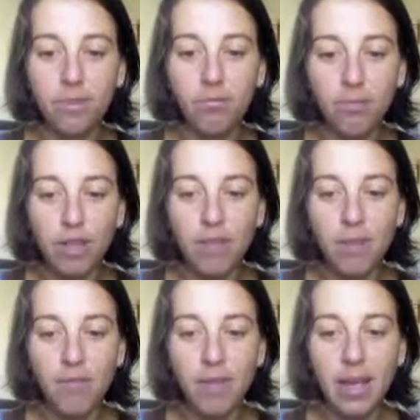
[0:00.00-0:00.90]

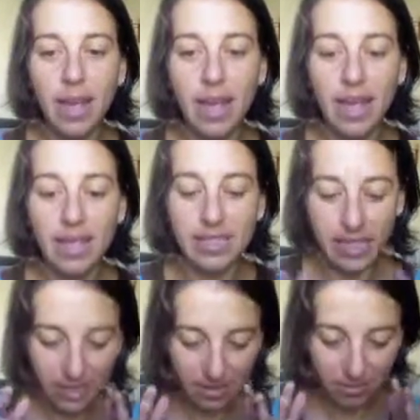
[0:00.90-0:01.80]
rhythm and
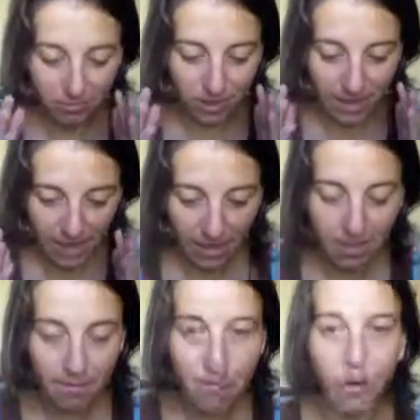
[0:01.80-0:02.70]
really
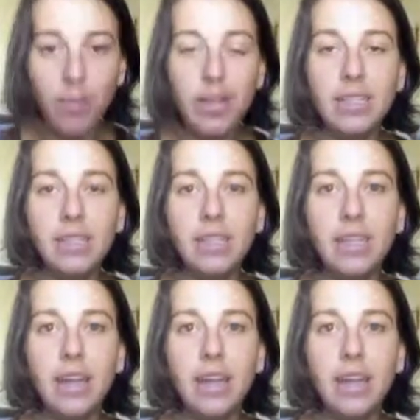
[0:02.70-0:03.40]
in the moment